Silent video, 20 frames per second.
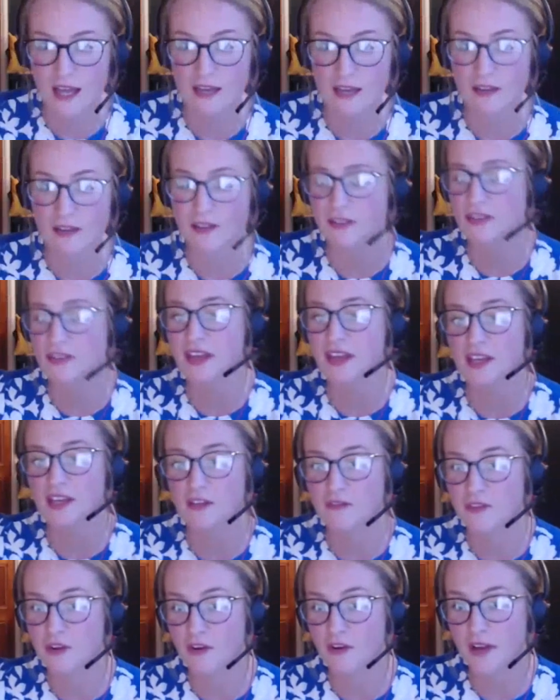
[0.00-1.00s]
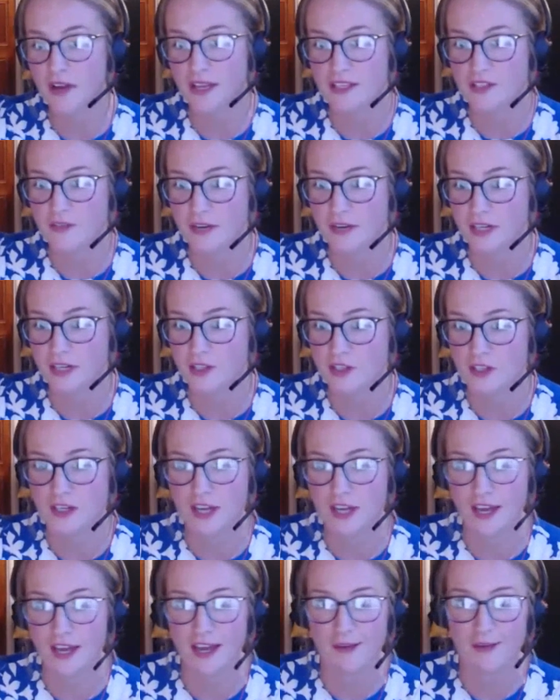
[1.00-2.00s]
and thank you for the great
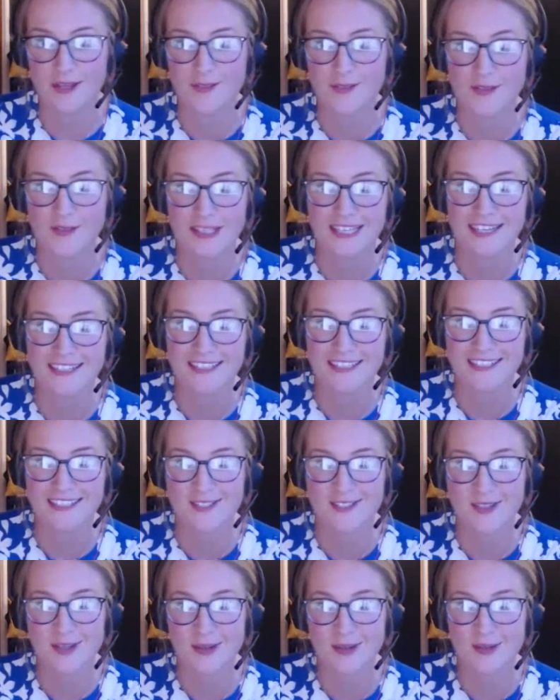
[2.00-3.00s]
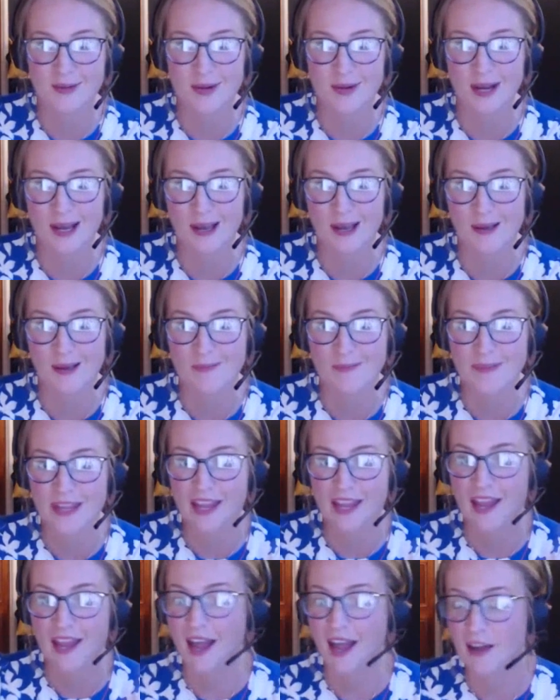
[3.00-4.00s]
interaction. It's really nice to
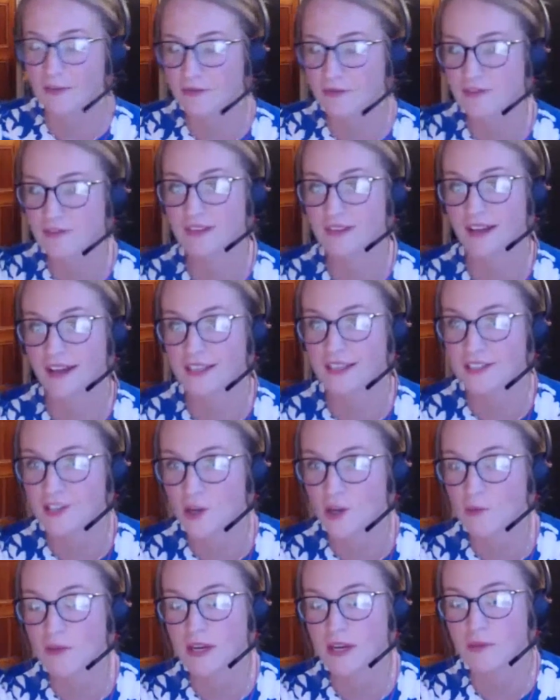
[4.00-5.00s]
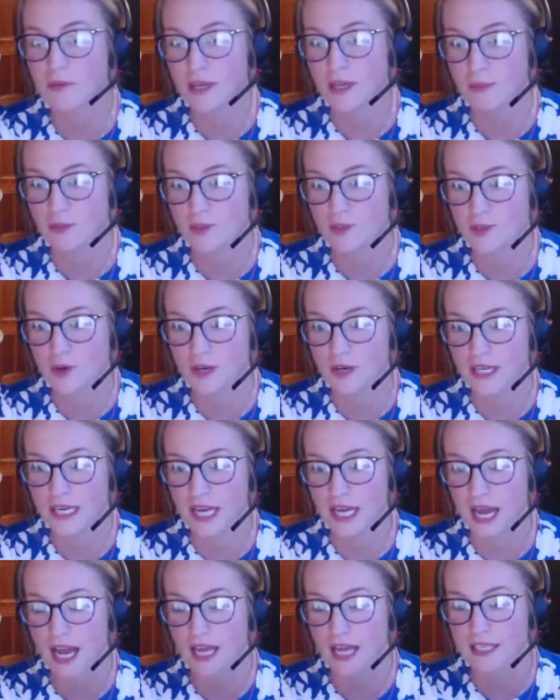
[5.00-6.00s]
have so many people
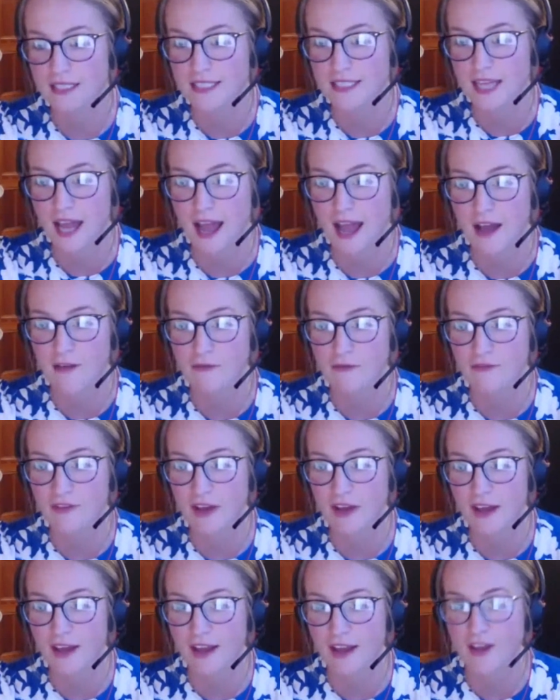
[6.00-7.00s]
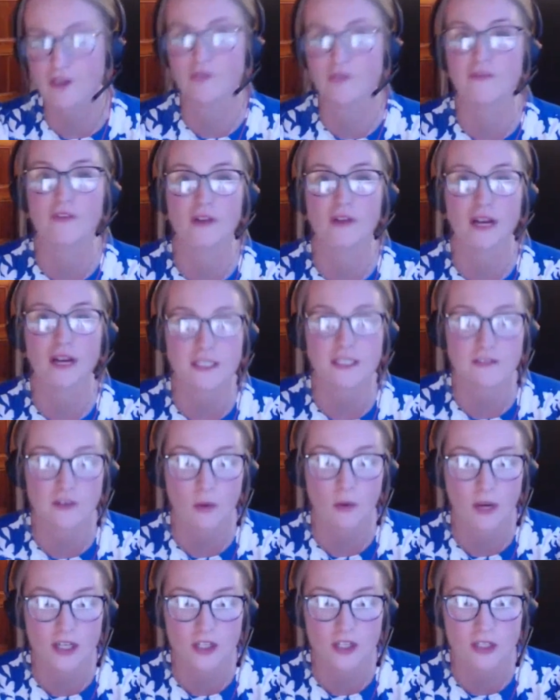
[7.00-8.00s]
join and to have a good variety
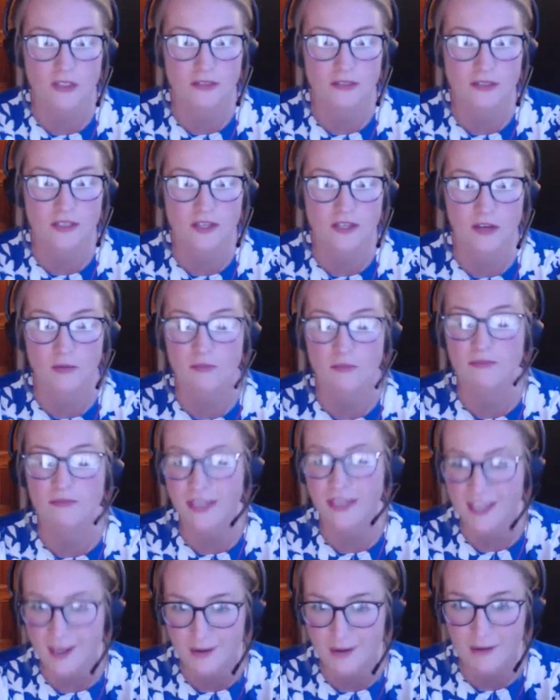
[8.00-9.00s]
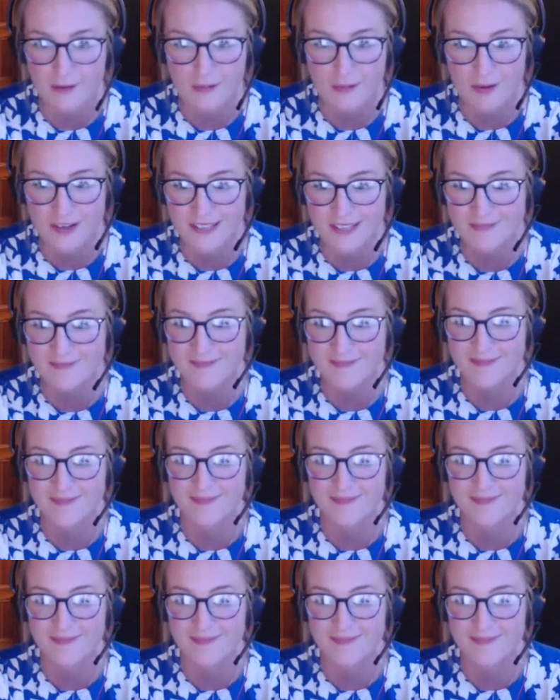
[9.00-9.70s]
of questions. So thank you, everybody.